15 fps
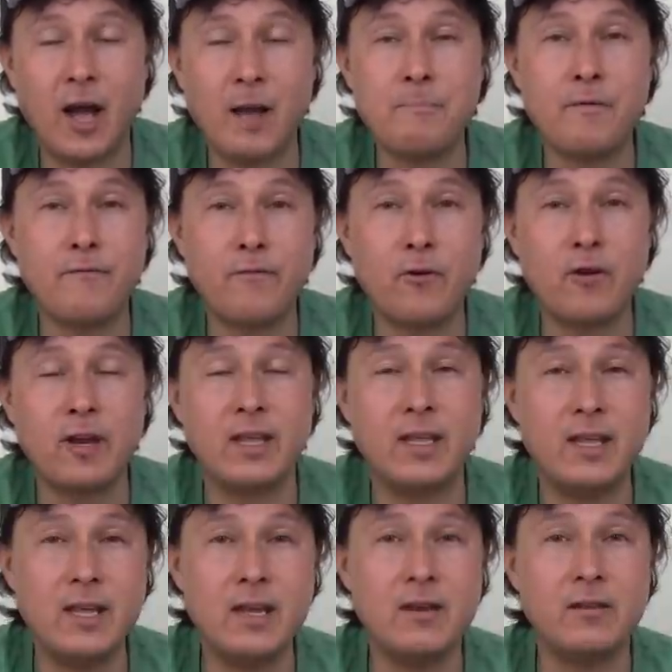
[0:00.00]
I prefer to
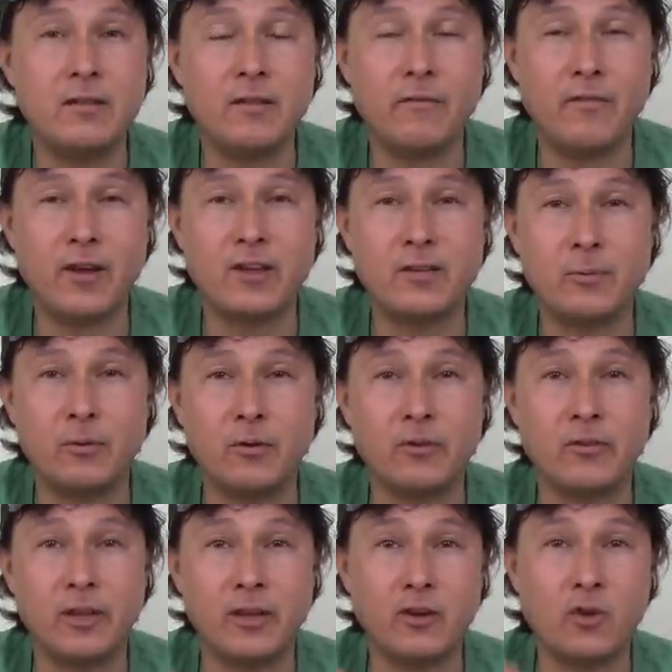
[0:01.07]
eat the
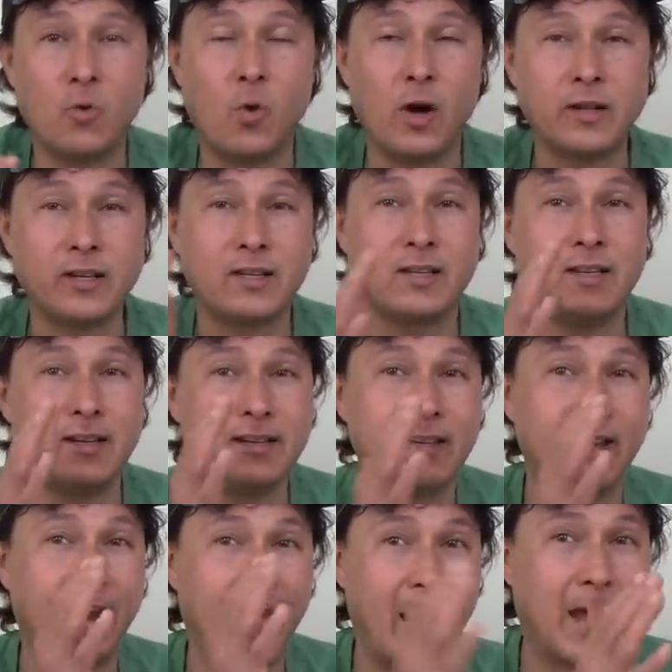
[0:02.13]
vegetables in quantities
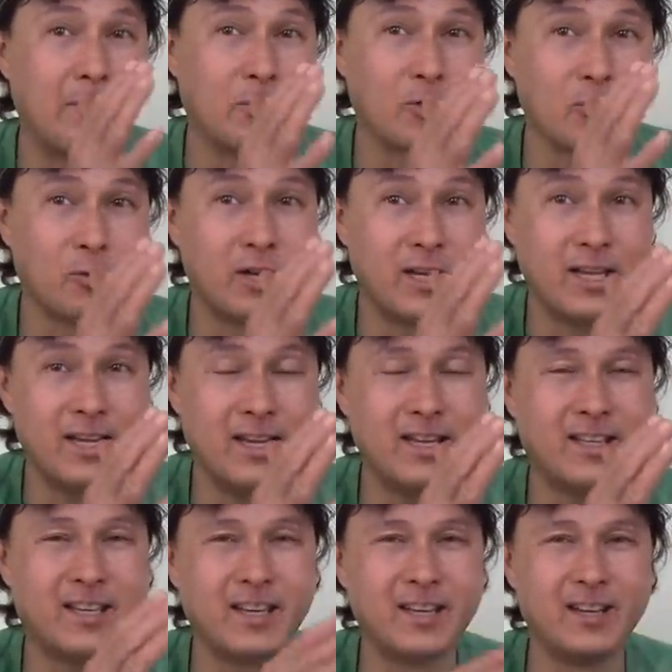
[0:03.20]
that animals would
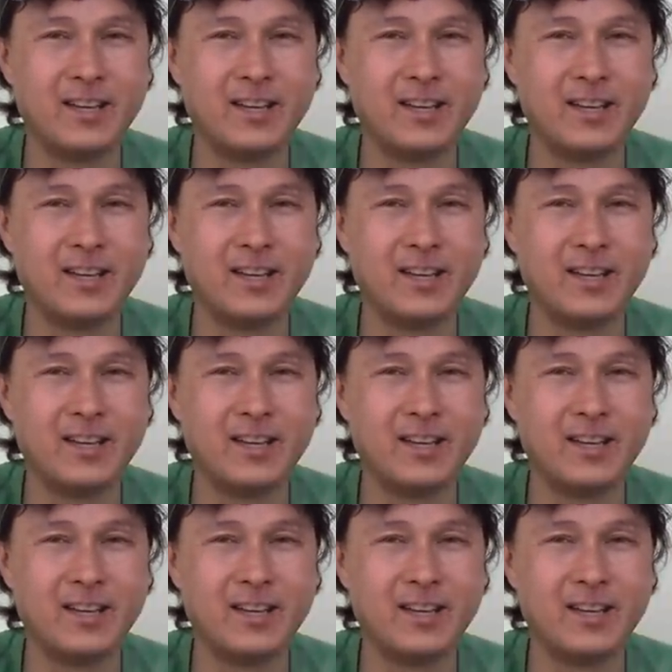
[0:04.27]
eat